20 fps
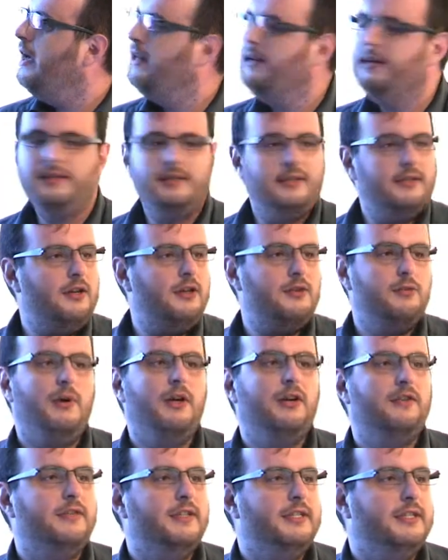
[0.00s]
and it's not
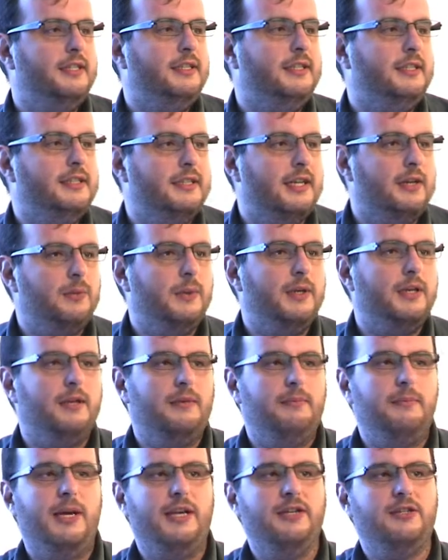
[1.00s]
one of the cities that
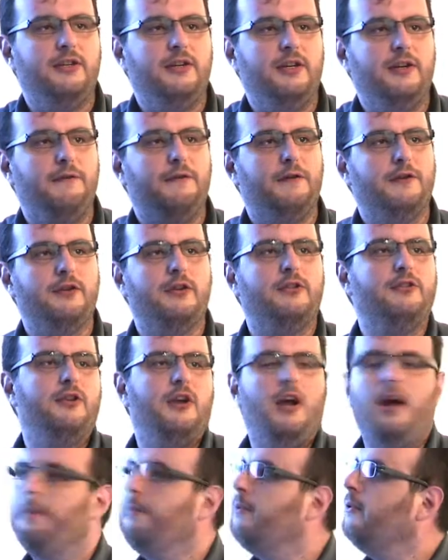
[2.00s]
went major
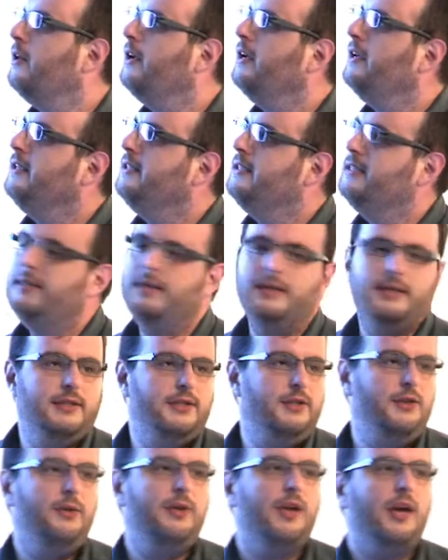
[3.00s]
infrastructure upgrades
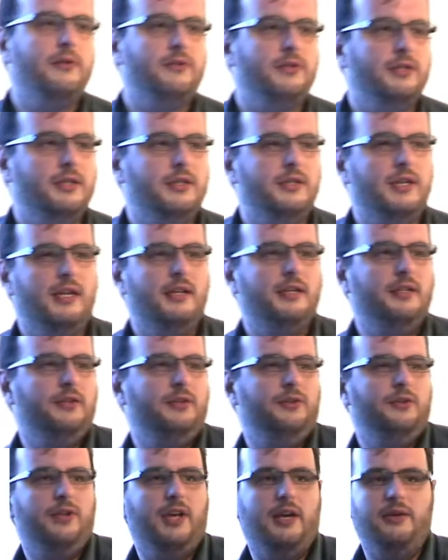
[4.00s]
since 2000
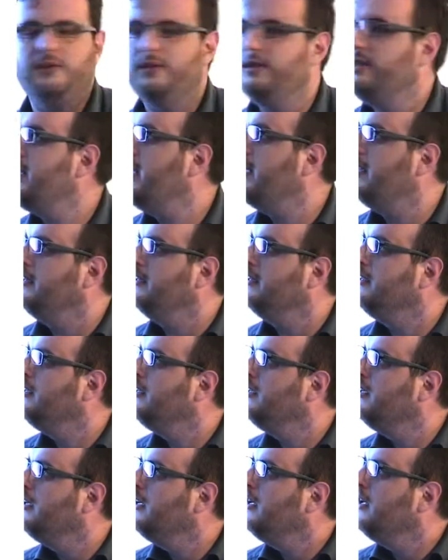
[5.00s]
until 2010.
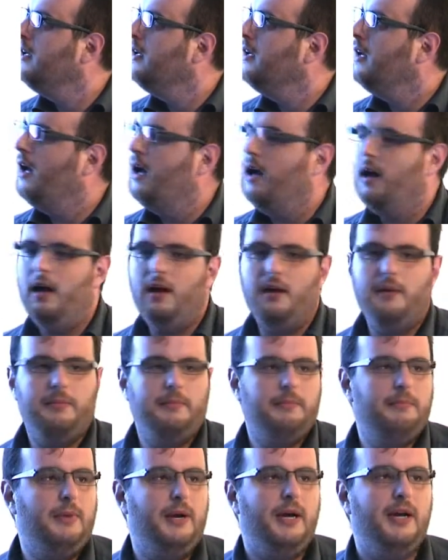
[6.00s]

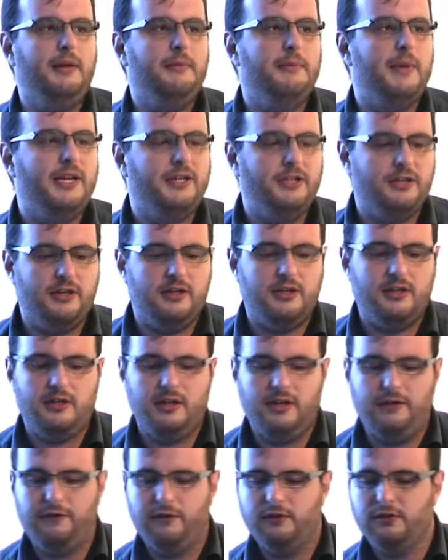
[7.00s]
By
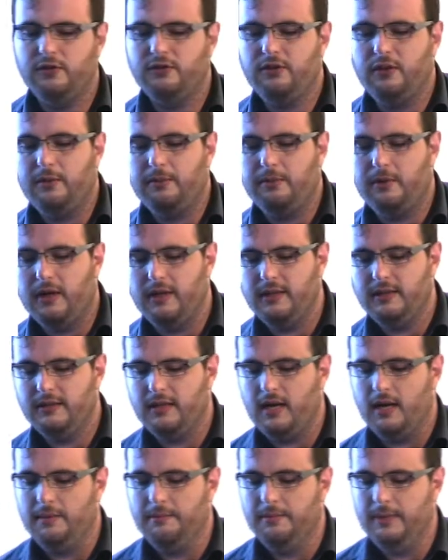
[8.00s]
major infrastructure
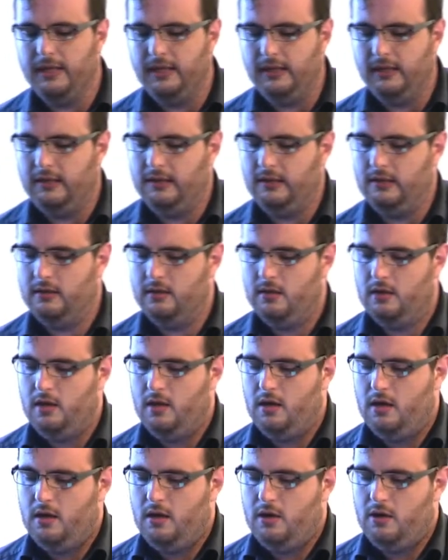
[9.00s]
upgrades, I mean
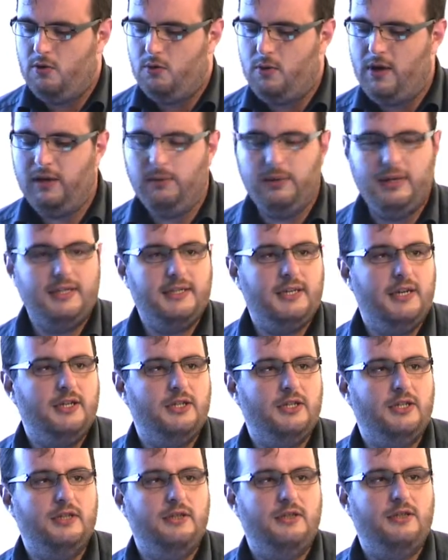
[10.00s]
railway
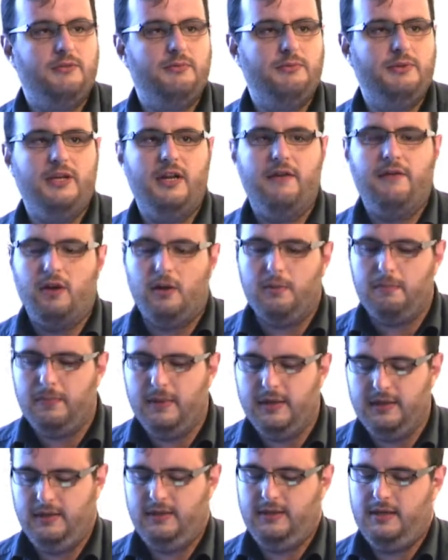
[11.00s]
stations,
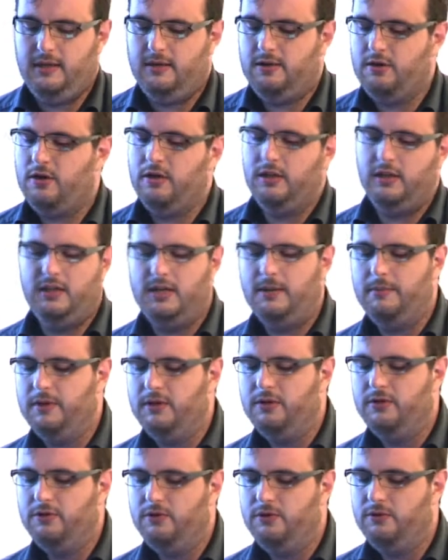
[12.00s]
redevelopments, and turning them
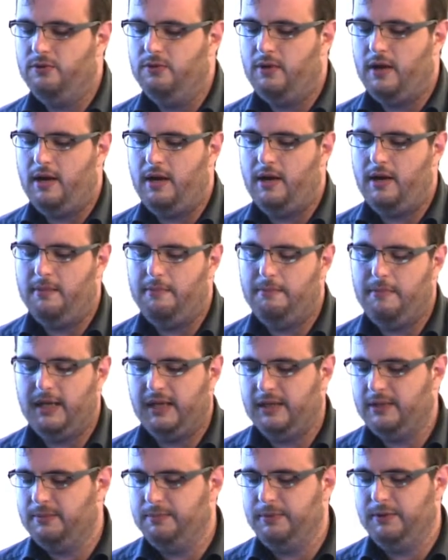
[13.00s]
into a
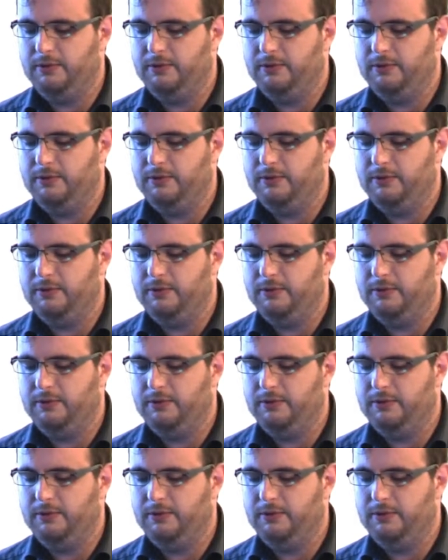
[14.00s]
mix